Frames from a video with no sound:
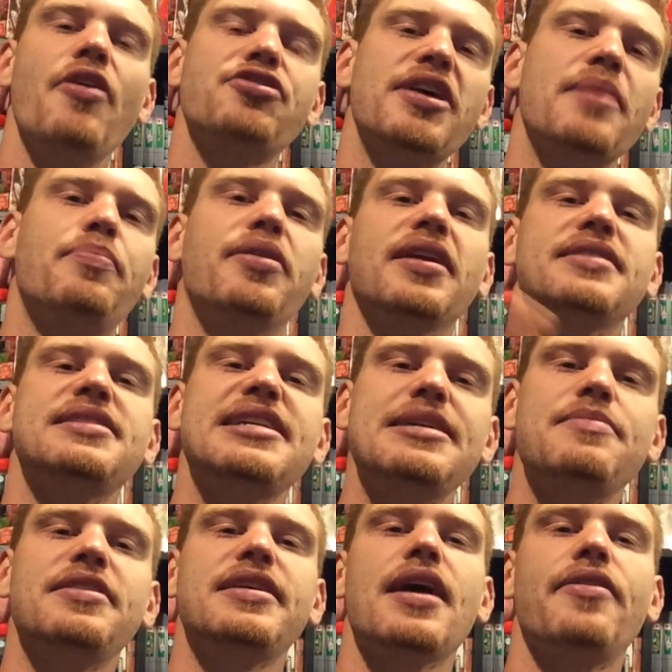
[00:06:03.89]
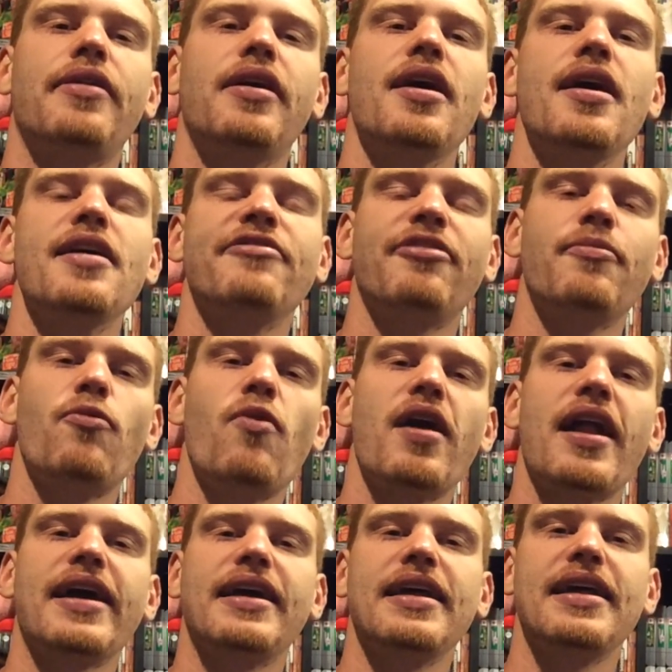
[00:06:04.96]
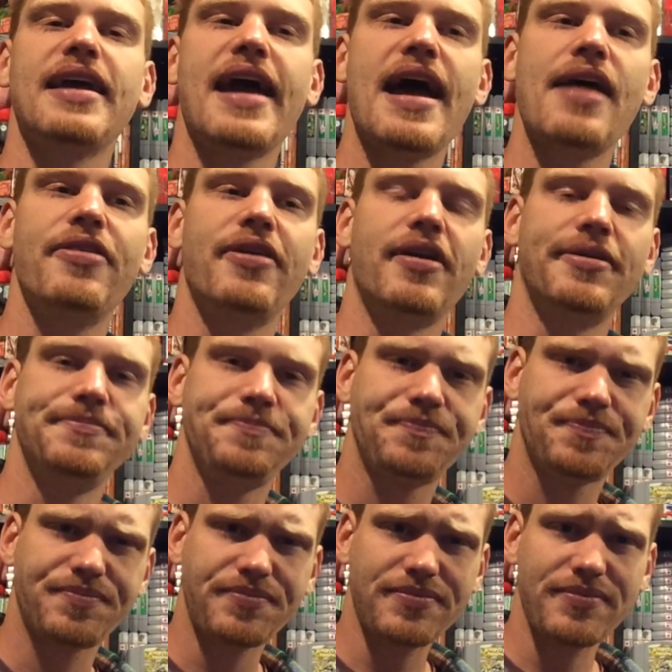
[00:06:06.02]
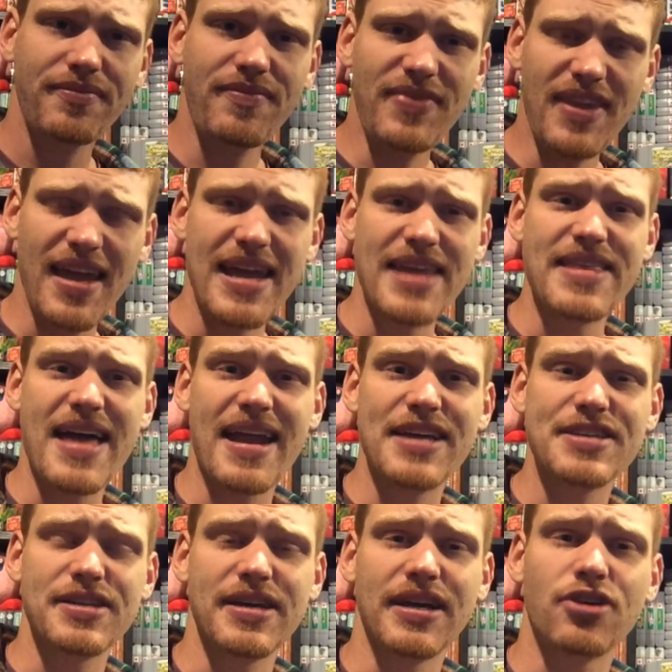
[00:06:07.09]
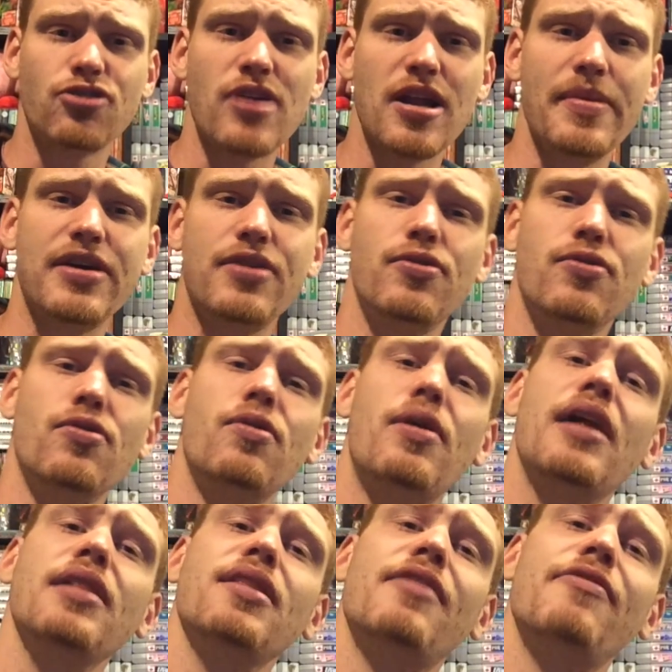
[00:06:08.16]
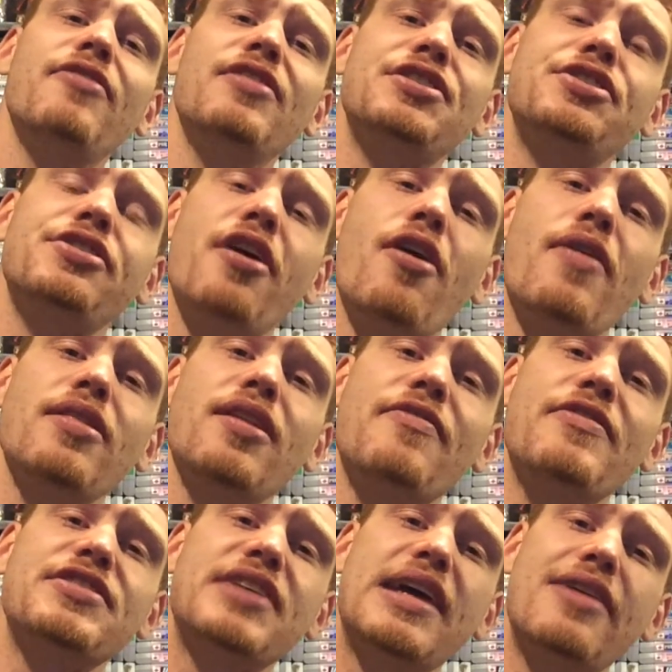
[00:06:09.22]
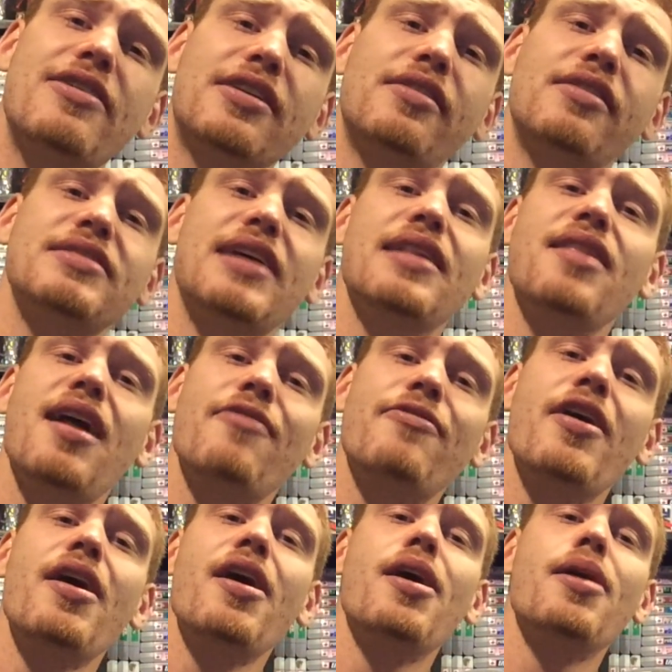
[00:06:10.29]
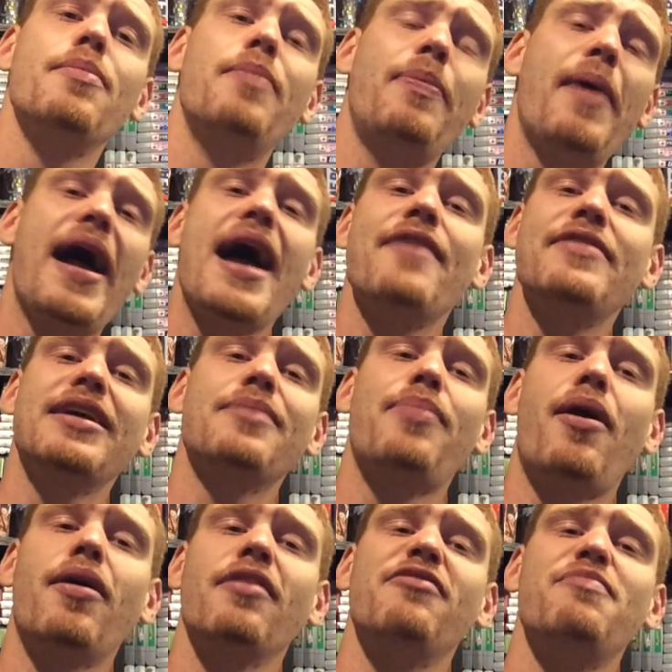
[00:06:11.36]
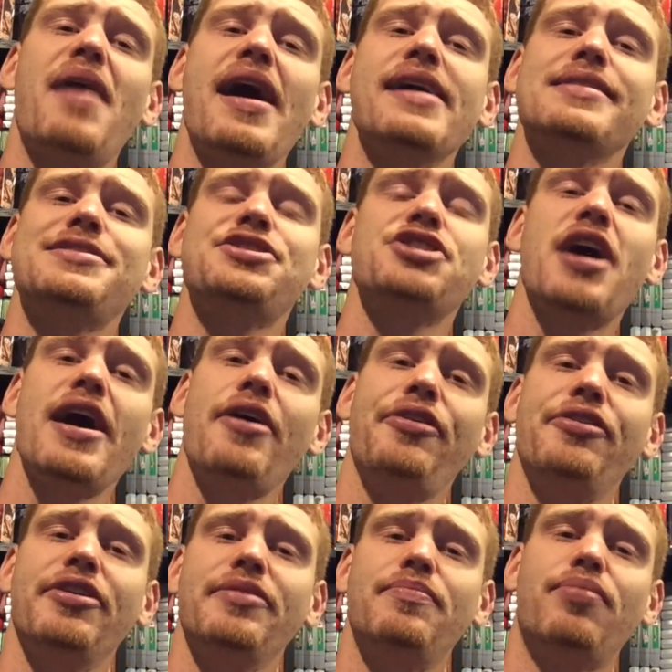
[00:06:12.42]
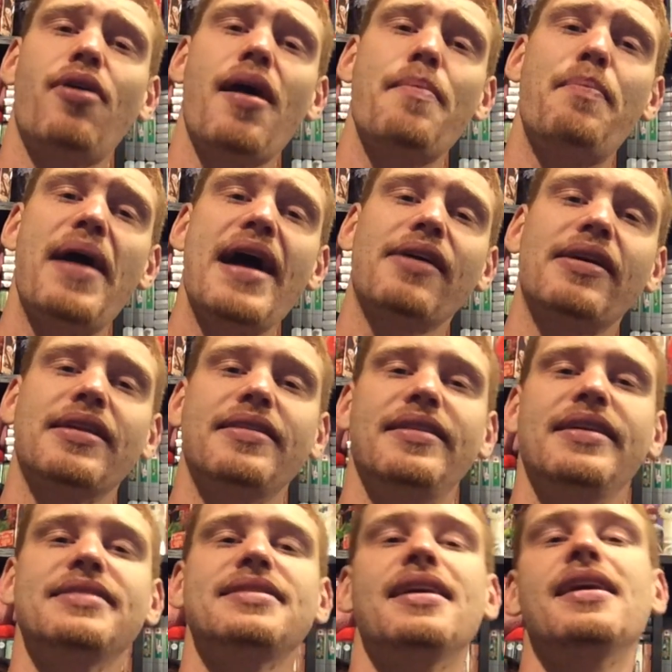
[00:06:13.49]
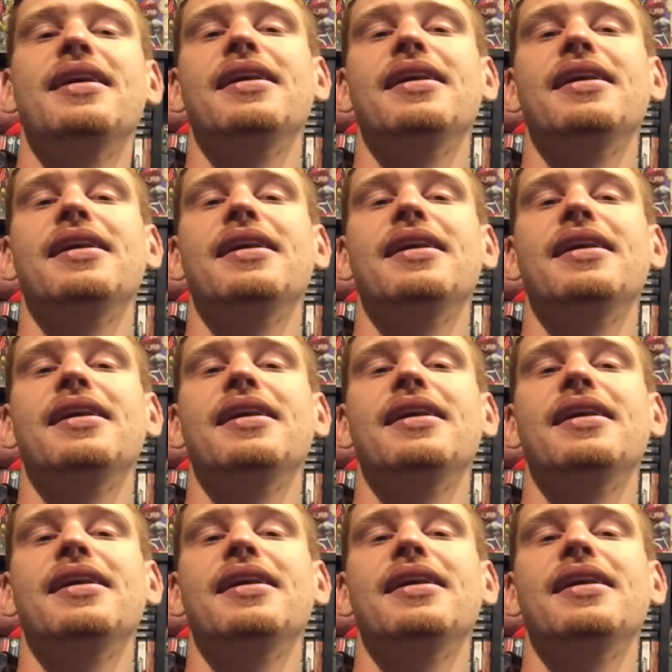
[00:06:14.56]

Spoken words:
Trying to put a team together from what I can gather, and that is incredibly cool. I love this show. I love these characters, and I love having a part of my childhood brought back to this.